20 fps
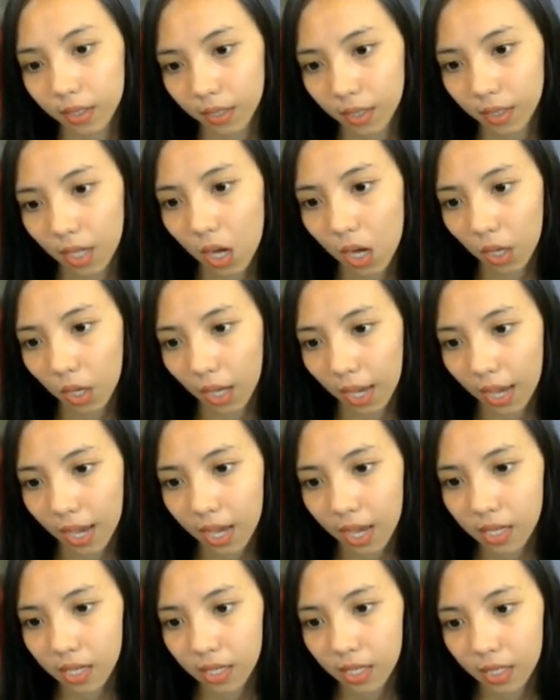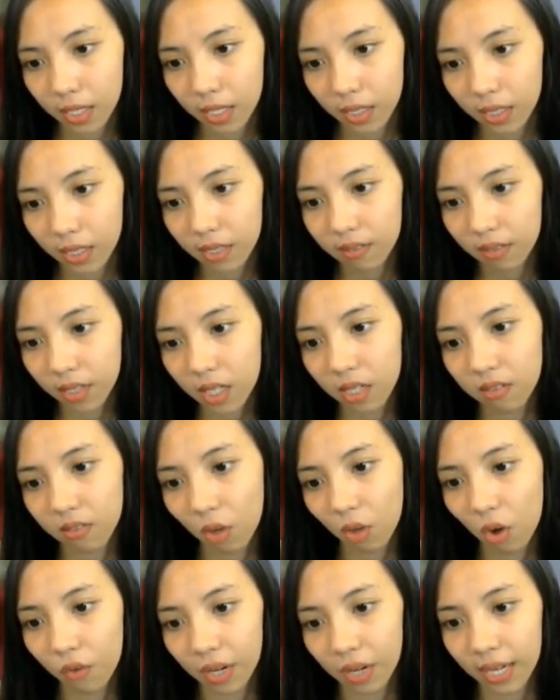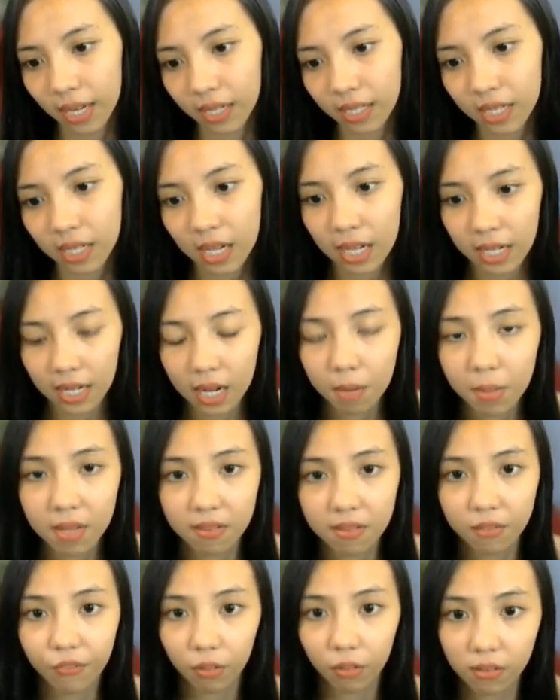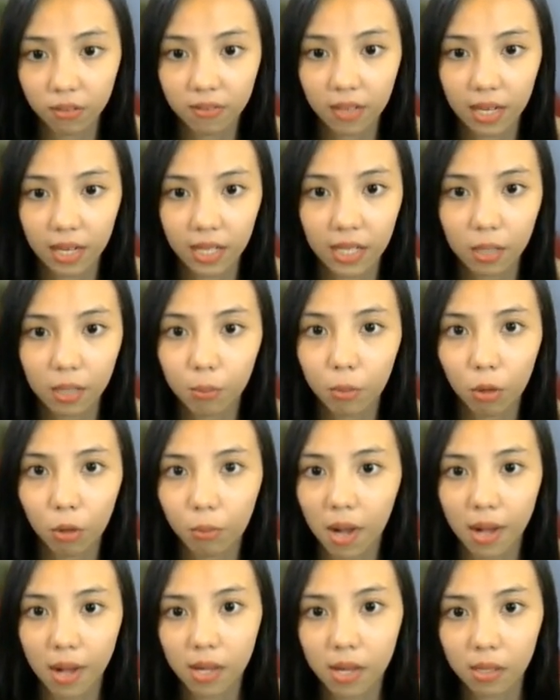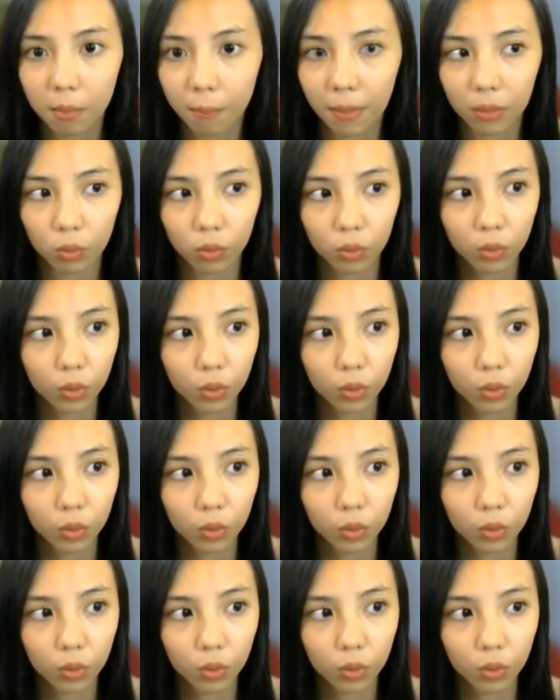speed, but then we ended up. Di sini is over landing area masih false karena kita belum berada di tempat untuk